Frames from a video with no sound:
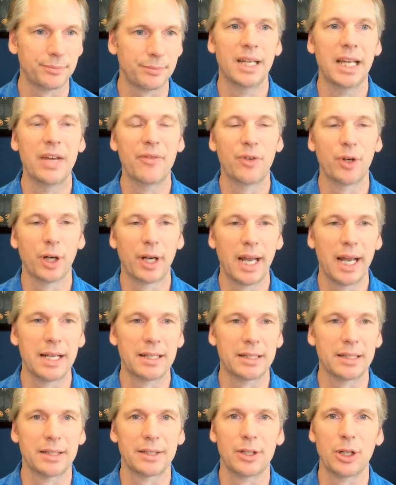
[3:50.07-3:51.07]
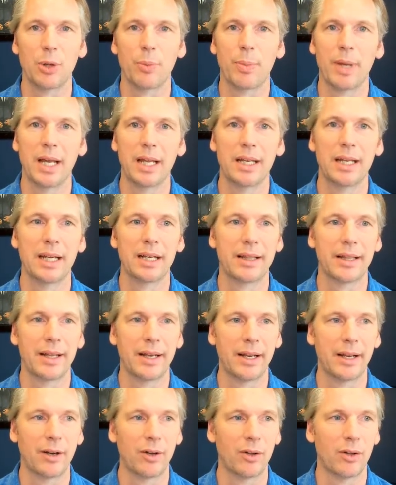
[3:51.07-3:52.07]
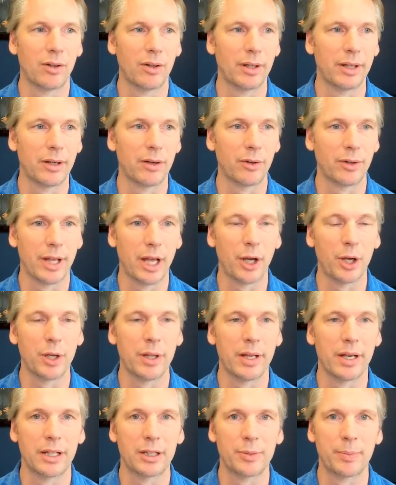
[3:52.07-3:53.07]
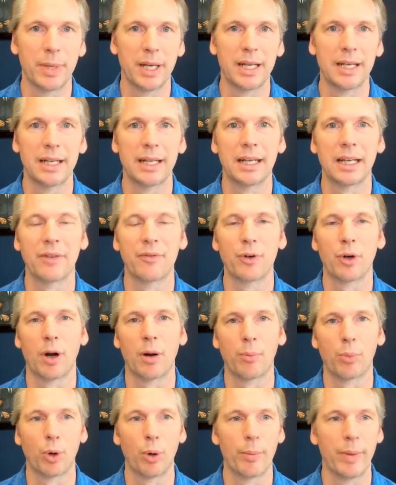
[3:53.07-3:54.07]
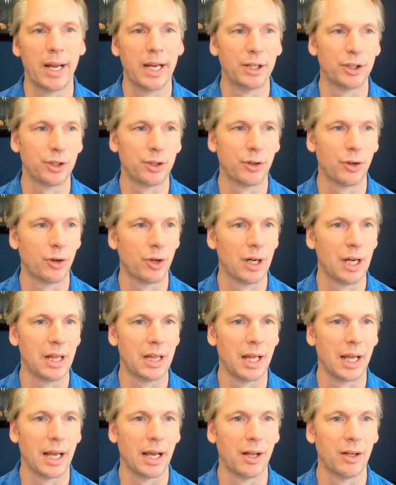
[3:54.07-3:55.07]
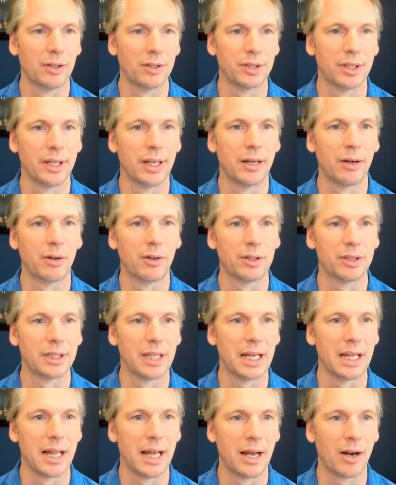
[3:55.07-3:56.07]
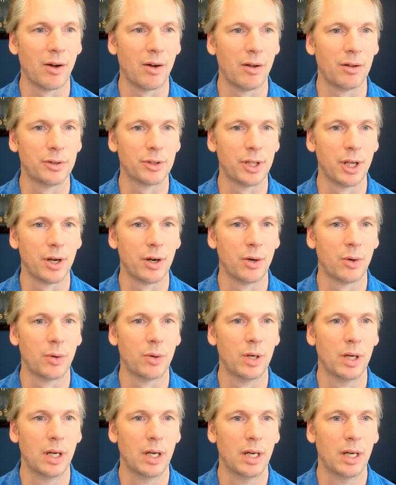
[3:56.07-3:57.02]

If your case is still pending, then it'll tell you that it's pending. If you're on probation or anything else, then it'll say that also.